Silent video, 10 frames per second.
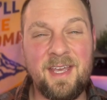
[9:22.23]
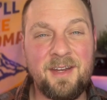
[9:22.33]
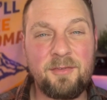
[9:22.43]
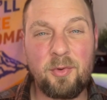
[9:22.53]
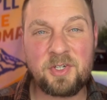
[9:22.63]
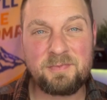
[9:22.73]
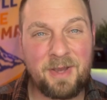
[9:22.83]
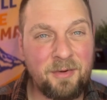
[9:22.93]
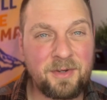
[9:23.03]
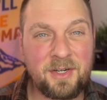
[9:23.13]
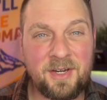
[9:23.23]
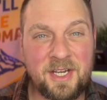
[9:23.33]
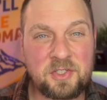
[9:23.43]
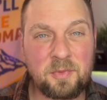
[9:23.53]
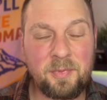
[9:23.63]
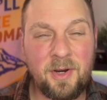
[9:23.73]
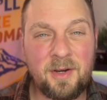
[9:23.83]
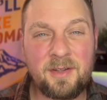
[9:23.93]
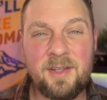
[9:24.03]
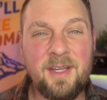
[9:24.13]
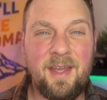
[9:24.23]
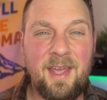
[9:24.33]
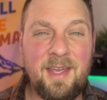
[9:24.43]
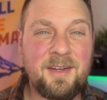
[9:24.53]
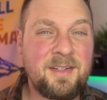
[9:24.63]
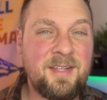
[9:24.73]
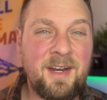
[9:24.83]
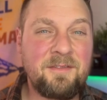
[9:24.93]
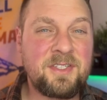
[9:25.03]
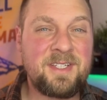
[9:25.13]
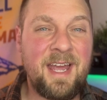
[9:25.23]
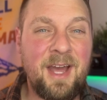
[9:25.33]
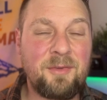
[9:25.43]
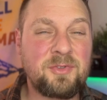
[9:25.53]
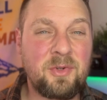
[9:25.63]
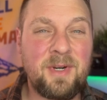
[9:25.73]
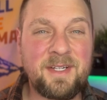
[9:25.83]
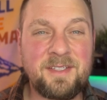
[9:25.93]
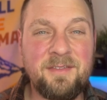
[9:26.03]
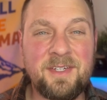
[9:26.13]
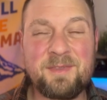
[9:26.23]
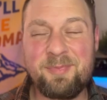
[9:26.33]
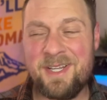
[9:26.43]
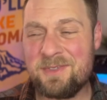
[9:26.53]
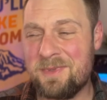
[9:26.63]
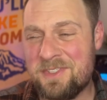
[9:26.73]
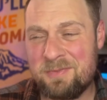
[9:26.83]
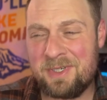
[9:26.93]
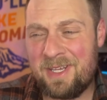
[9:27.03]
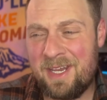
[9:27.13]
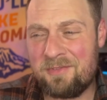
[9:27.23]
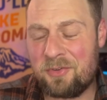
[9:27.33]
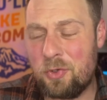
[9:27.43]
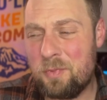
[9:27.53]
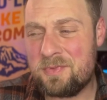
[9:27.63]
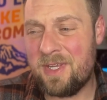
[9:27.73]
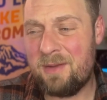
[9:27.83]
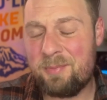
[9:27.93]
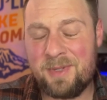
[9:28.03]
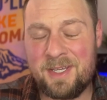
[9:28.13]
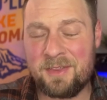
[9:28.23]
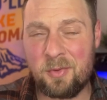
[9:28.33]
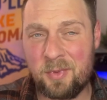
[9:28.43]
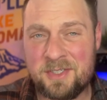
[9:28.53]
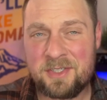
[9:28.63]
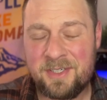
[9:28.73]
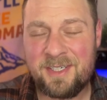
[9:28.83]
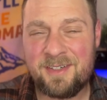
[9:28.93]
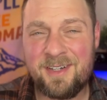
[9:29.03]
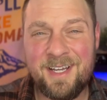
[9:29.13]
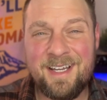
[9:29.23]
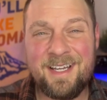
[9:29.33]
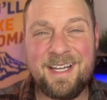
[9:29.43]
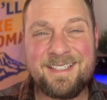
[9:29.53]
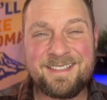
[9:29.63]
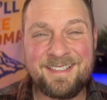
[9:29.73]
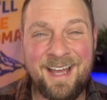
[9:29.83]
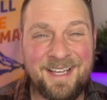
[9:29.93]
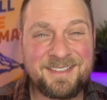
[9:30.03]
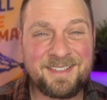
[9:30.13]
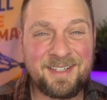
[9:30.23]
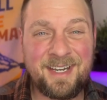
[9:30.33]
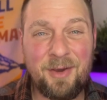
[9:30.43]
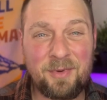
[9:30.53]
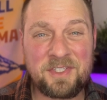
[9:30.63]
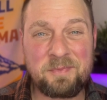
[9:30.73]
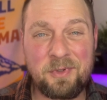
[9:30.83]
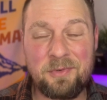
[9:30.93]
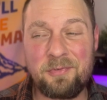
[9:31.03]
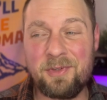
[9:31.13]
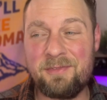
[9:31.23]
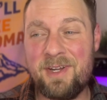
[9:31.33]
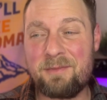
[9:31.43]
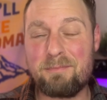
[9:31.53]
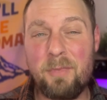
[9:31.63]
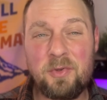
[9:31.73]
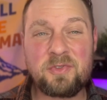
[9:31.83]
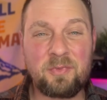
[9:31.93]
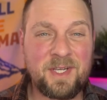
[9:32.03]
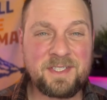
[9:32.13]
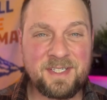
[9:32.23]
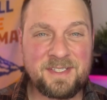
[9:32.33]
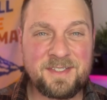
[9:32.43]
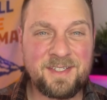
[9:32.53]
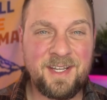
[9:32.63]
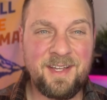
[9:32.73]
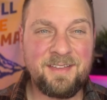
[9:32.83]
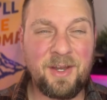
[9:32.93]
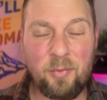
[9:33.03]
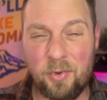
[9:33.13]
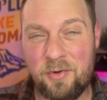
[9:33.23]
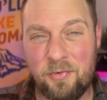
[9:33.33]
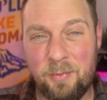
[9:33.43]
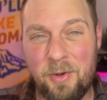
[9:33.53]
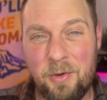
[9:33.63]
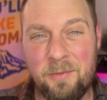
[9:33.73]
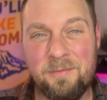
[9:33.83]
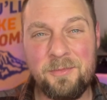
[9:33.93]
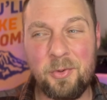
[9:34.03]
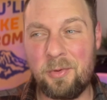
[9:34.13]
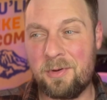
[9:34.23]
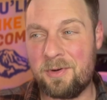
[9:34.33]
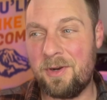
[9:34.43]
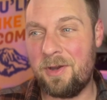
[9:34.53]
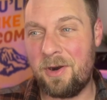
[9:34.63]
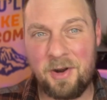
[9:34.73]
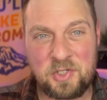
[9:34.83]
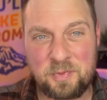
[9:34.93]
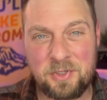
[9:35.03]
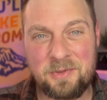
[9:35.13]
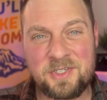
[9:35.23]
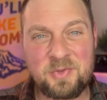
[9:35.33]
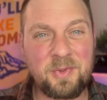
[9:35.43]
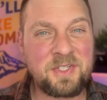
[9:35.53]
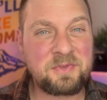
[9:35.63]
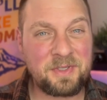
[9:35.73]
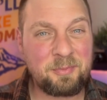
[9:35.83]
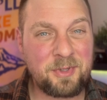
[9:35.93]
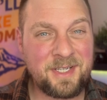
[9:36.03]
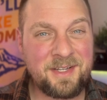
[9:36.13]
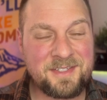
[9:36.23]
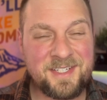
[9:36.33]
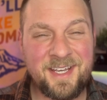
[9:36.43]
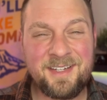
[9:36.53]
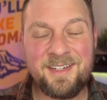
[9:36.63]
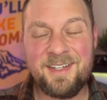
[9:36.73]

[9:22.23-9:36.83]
and of course Mount Rainier National Park, and a ton of just outdoor activities. Plus, once you've been kind of cooped up in the winter here, it's nice to get out when it's beautiful. In fact, most residents that work from home or are entrepreneurs, when it's really pretty outside,